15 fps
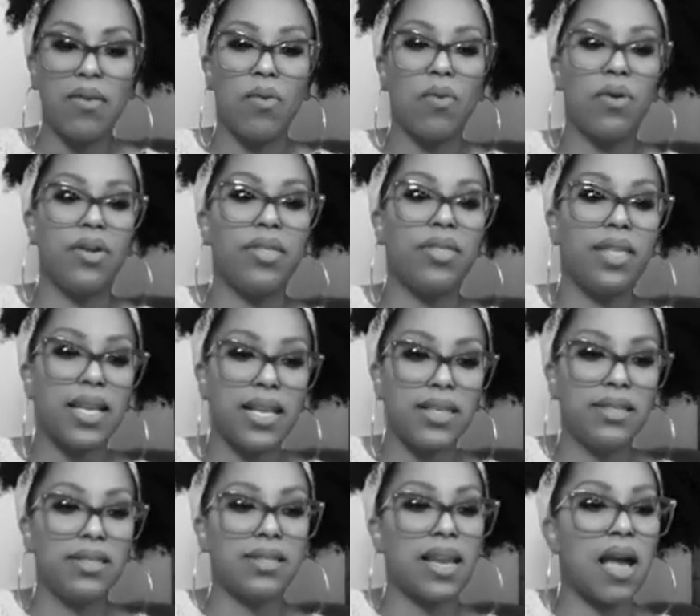or
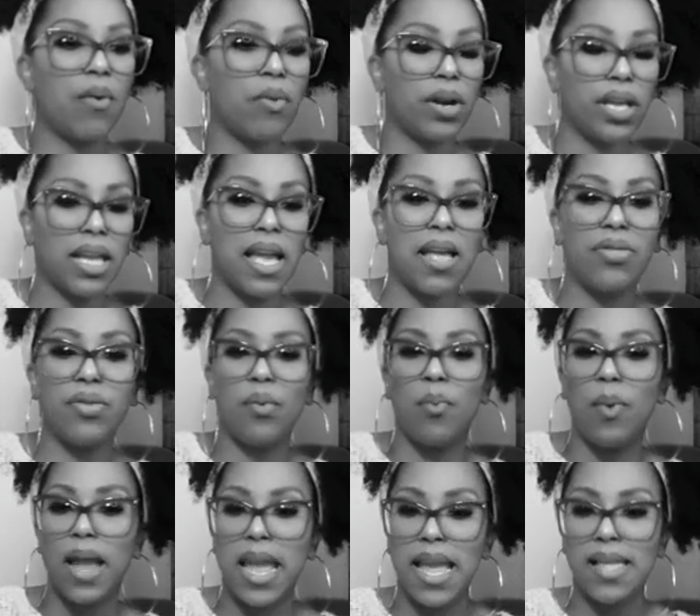this not working out the
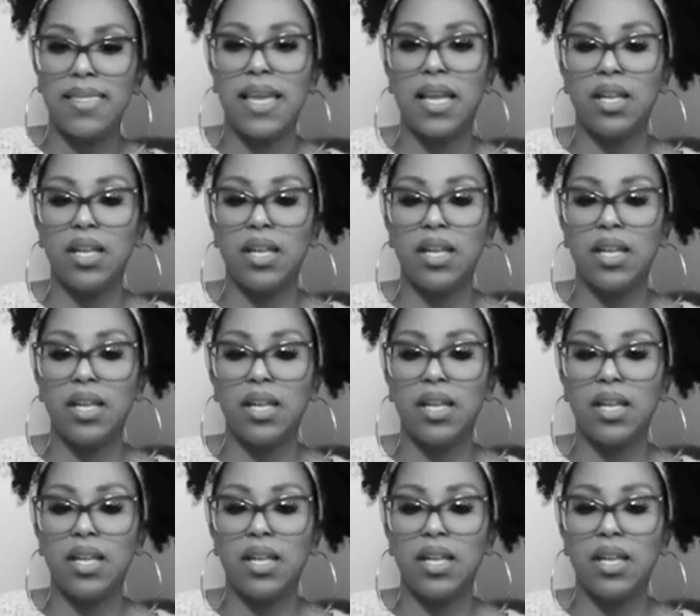way that